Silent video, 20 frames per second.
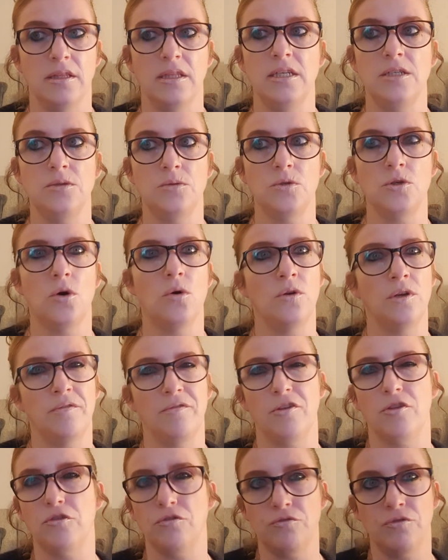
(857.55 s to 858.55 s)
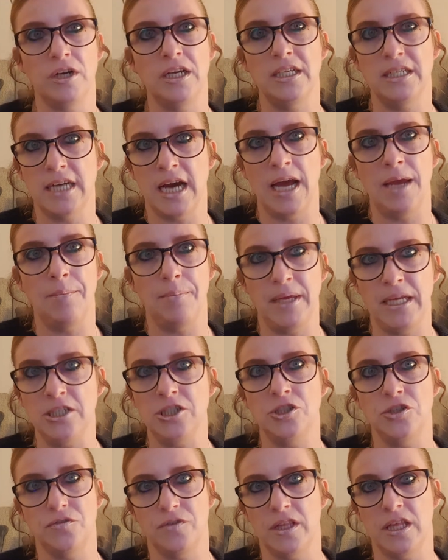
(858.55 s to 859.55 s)
This was kind of a 3-day
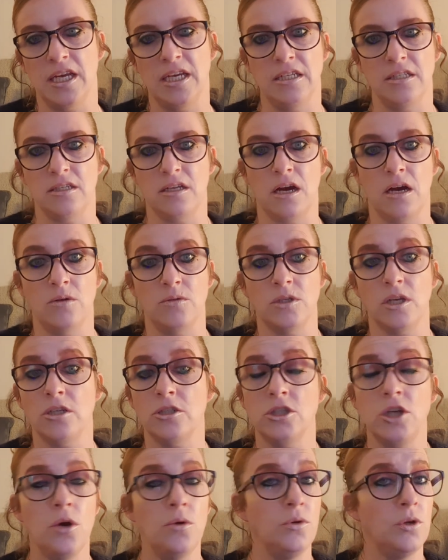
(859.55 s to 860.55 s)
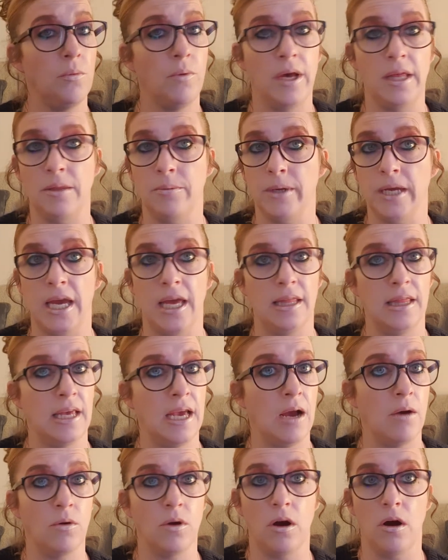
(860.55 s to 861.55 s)
binge for these girls. I don't know where they were getting the
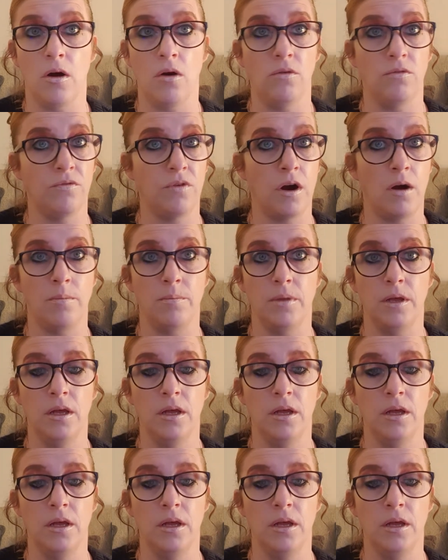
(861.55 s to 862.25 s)
alcohol from.